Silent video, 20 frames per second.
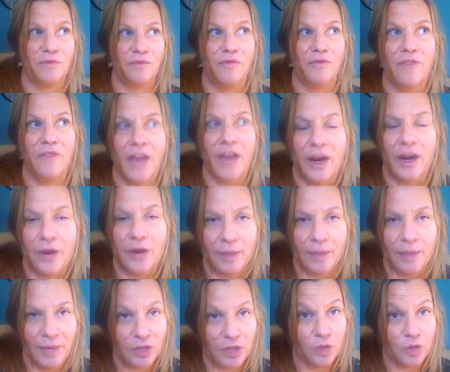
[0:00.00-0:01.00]
It's
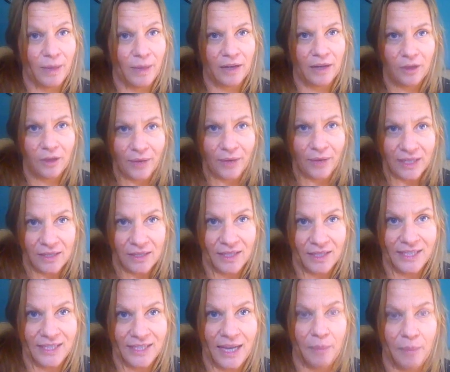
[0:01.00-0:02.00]
very much about going
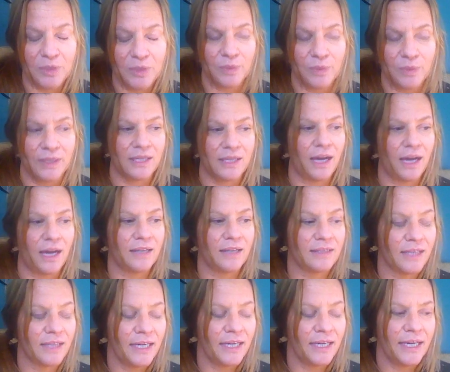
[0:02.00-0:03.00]
to the depths with
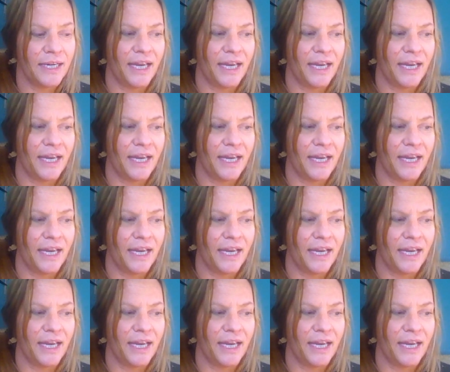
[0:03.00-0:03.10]
us.